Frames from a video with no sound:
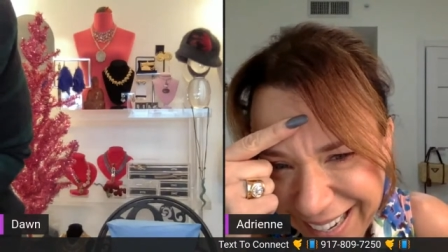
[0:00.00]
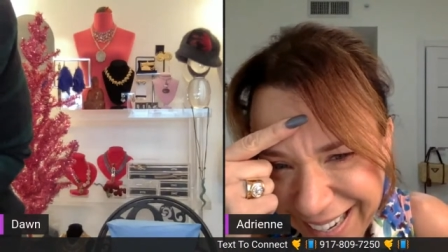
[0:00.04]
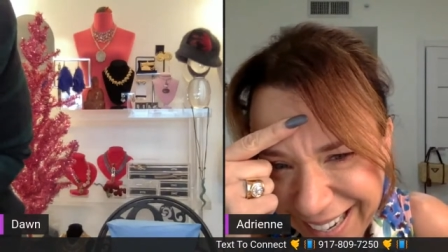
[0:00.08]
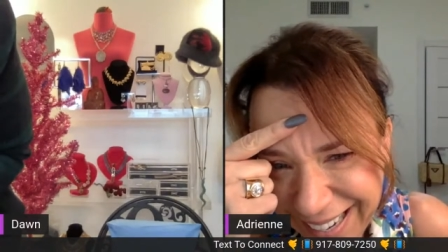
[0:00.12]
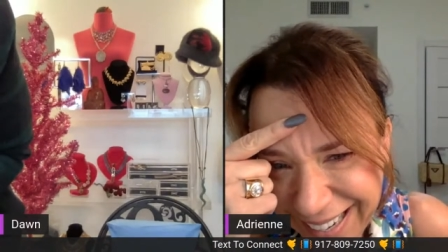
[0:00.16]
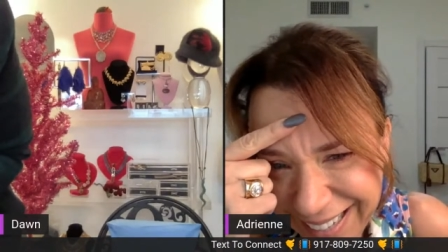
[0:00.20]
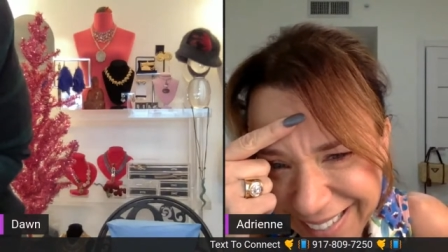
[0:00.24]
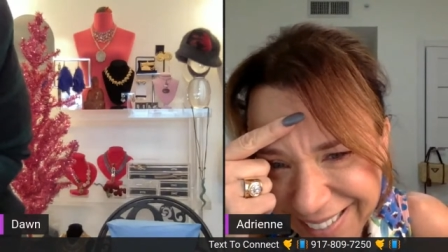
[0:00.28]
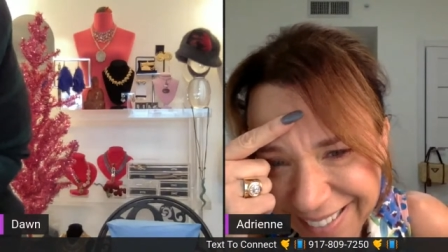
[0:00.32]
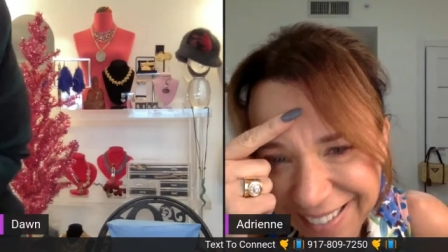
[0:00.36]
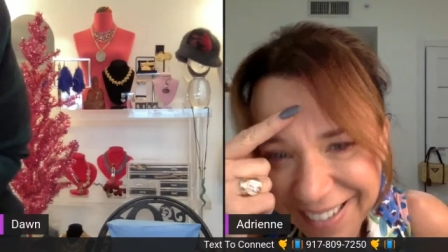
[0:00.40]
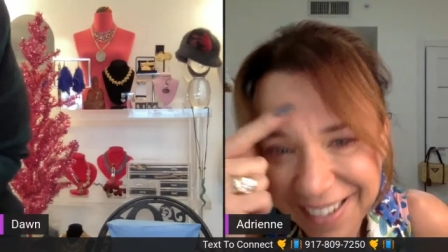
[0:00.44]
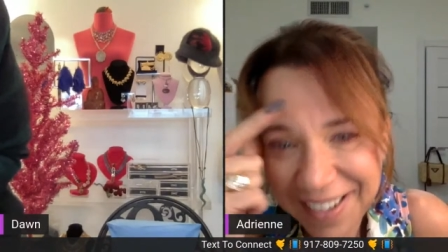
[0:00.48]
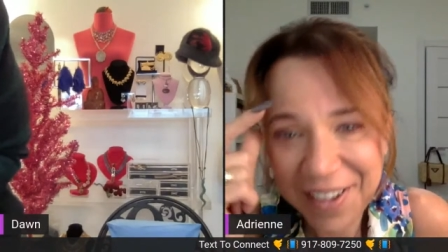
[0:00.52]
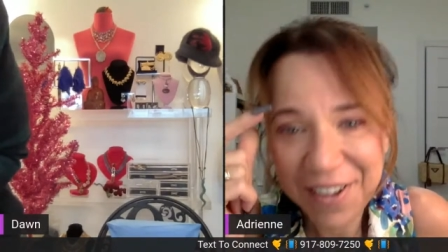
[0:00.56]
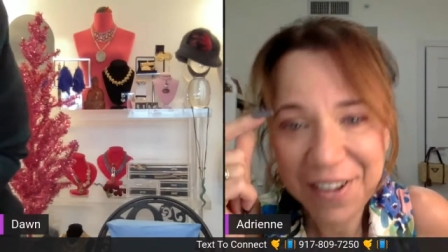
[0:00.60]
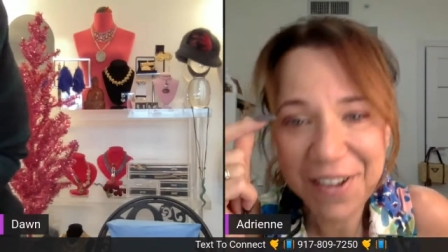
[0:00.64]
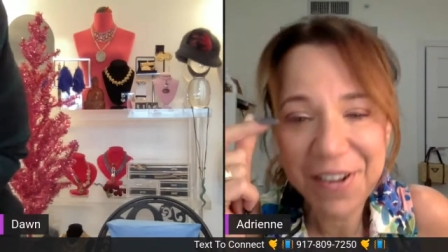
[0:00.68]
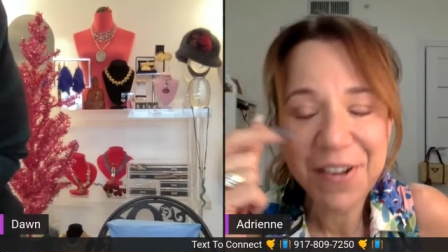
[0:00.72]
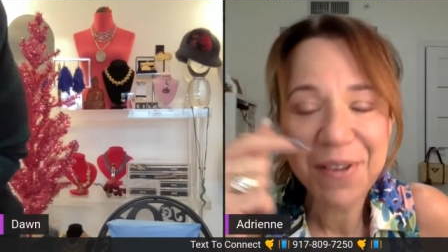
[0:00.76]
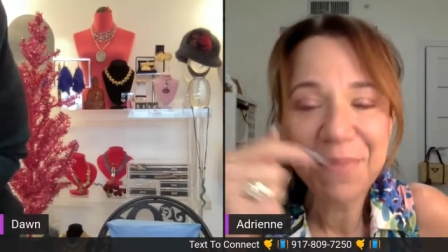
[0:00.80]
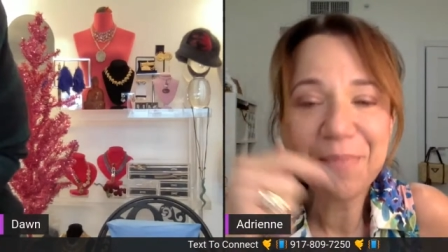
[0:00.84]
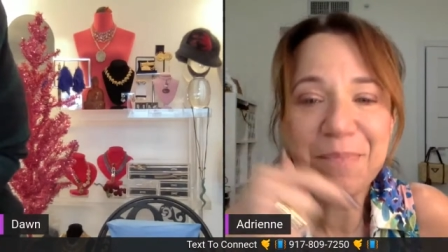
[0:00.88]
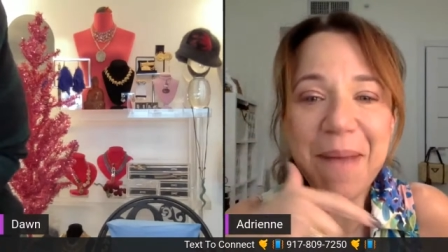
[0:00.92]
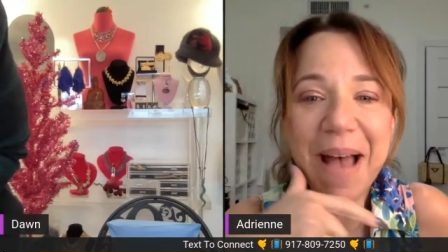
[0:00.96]
well, I know what
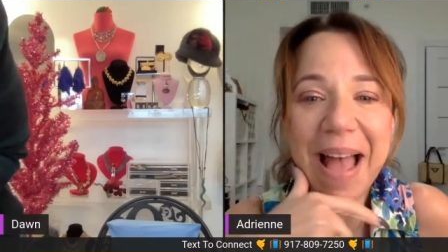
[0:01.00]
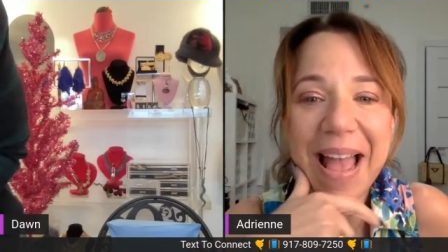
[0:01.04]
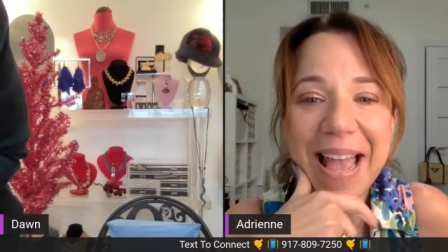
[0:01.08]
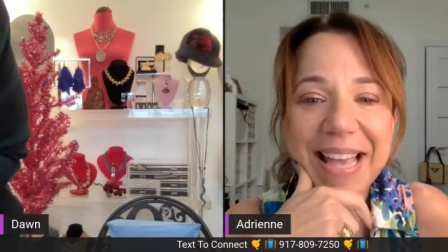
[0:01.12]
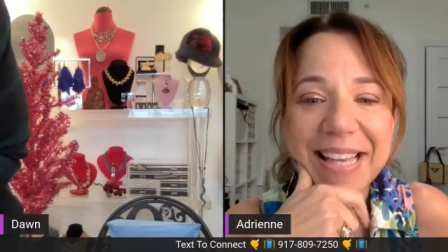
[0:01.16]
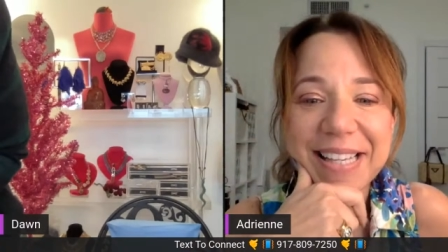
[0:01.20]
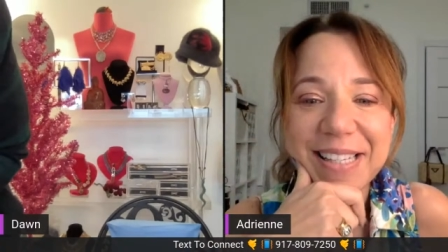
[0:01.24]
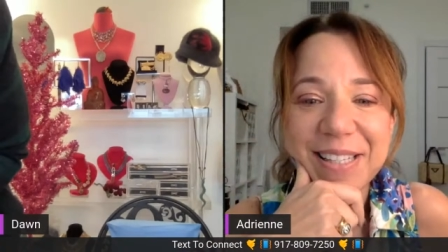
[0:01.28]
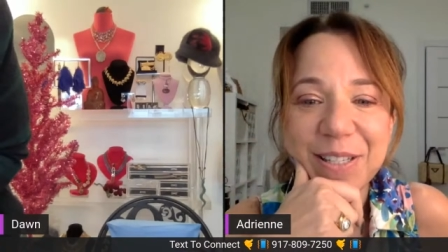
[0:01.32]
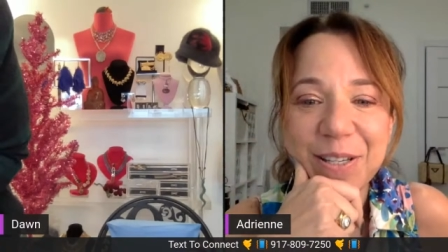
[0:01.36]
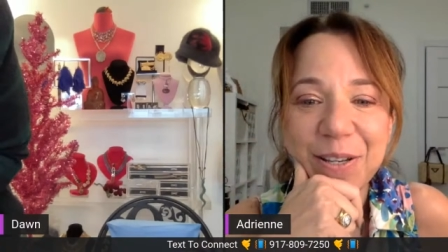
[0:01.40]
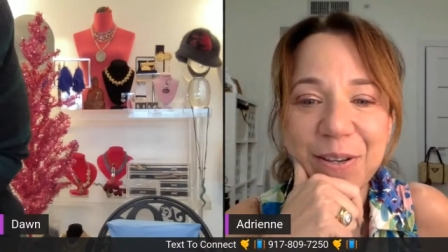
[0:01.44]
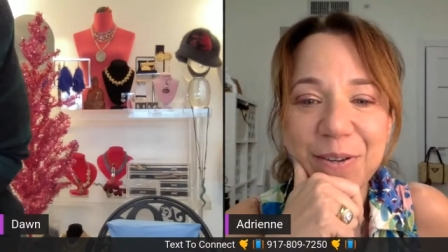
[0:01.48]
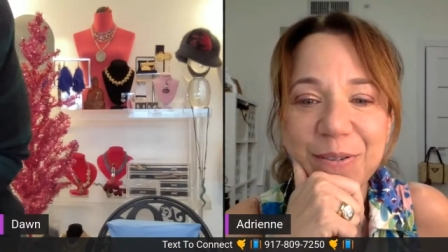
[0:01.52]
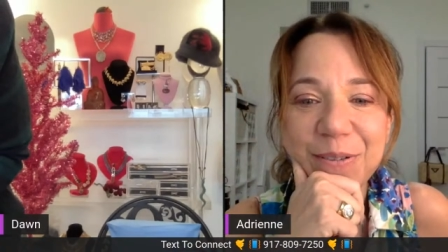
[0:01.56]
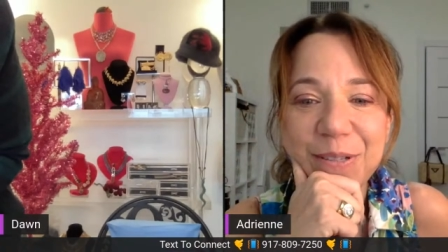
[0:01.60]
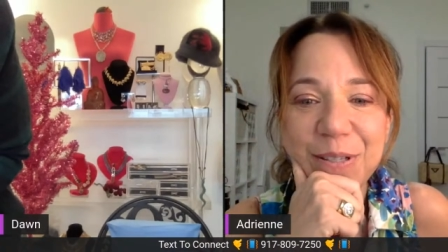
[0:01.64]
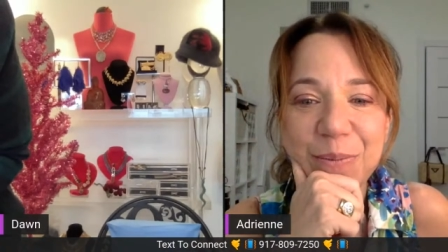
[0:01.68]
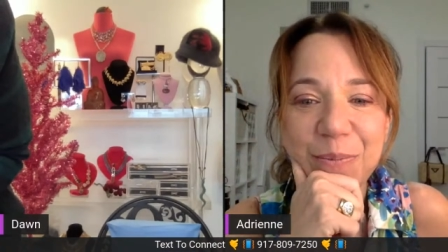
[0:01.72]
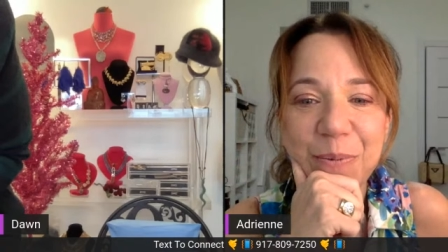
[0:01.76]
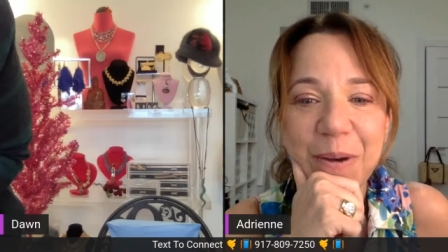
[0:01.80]
I'll do. My excuse